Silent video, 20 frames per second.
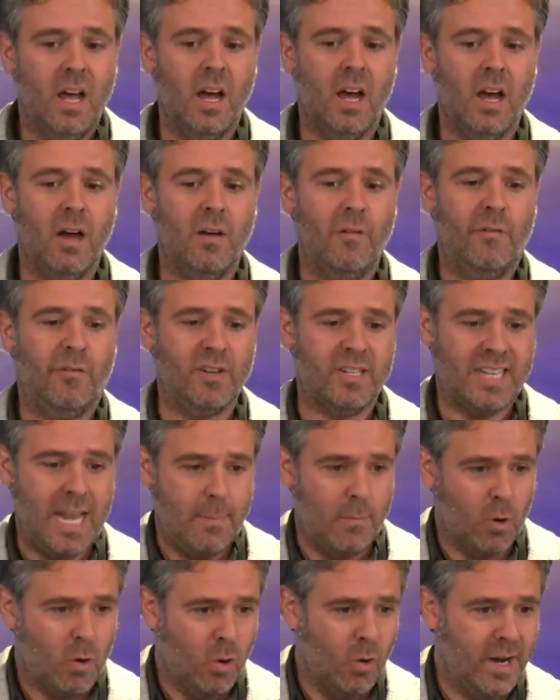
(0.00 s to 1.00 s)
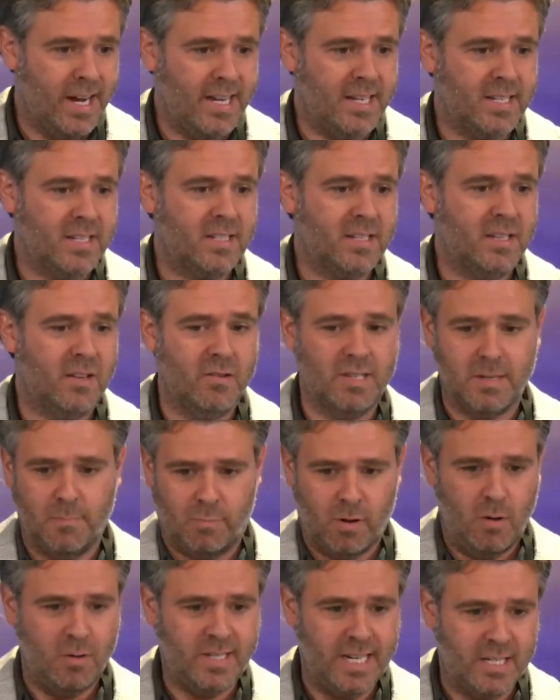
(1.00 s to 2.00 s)
For stablecoins, there is a
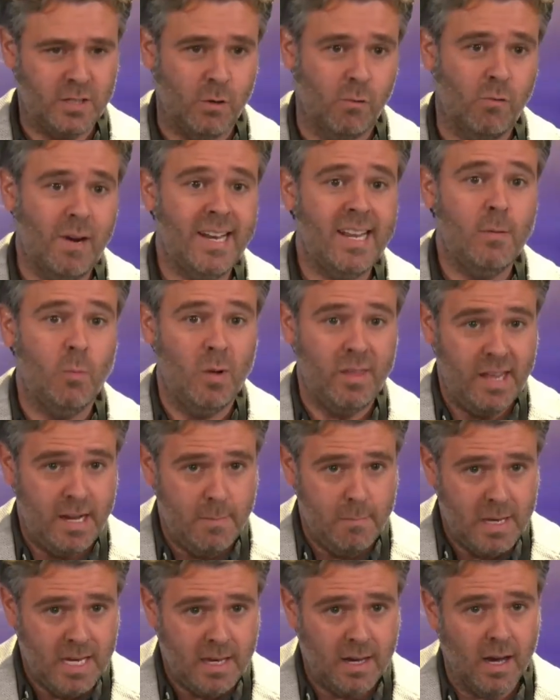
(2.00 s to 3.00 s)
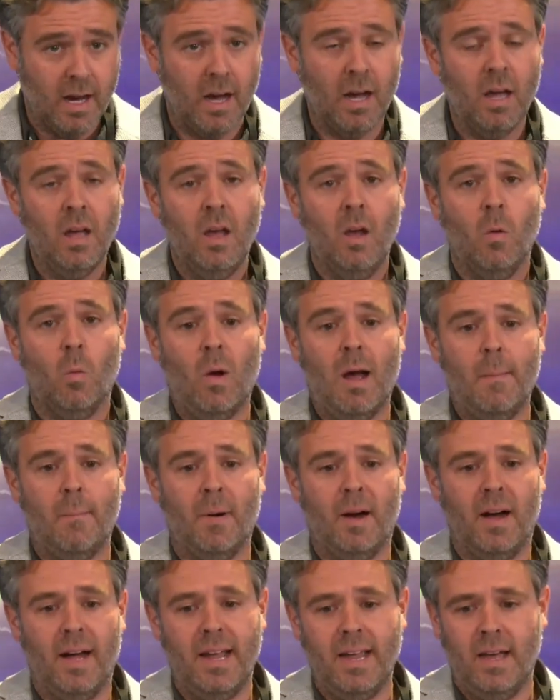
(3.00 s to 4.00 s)
process already within MiCA
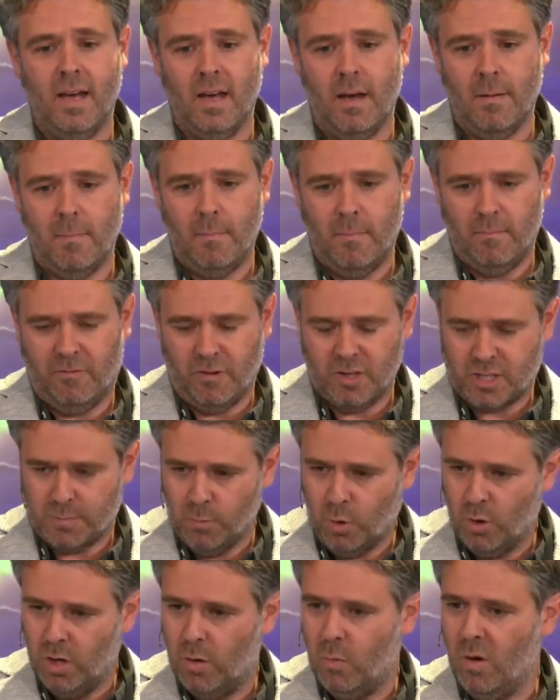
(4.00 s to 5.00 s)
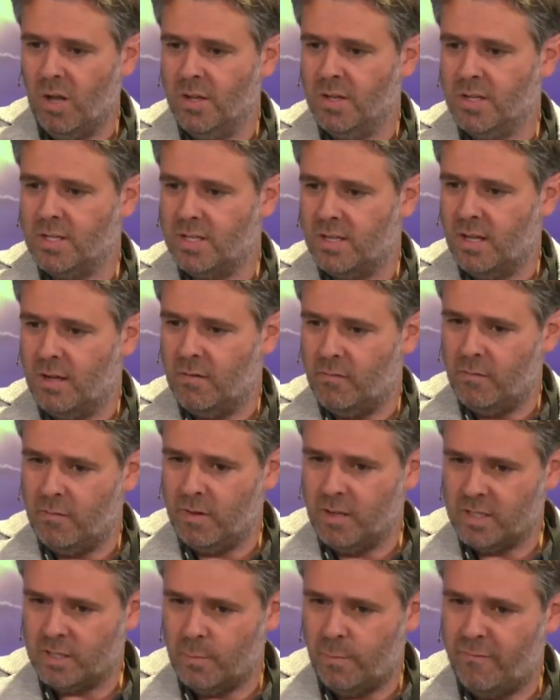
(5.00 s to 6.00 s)
whereby for smaller ones, the
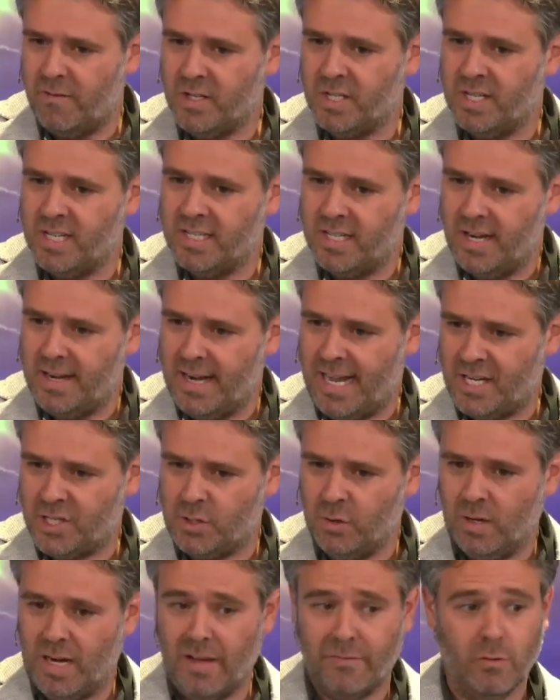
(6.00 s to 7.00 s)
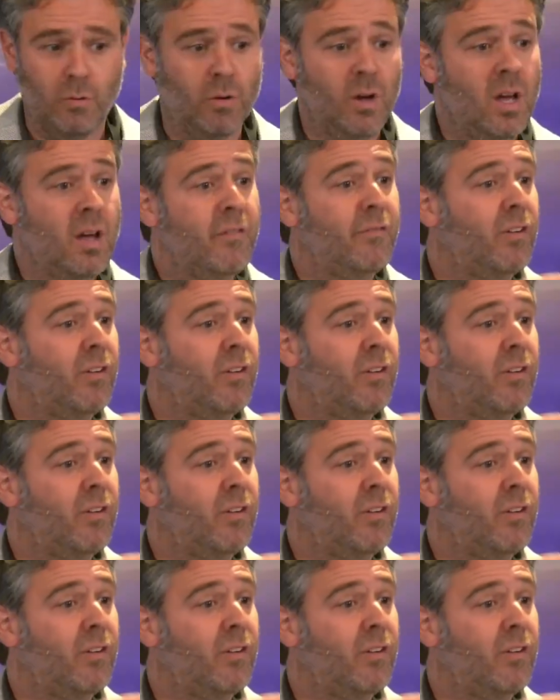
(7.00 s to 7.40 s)
supervision is at national level.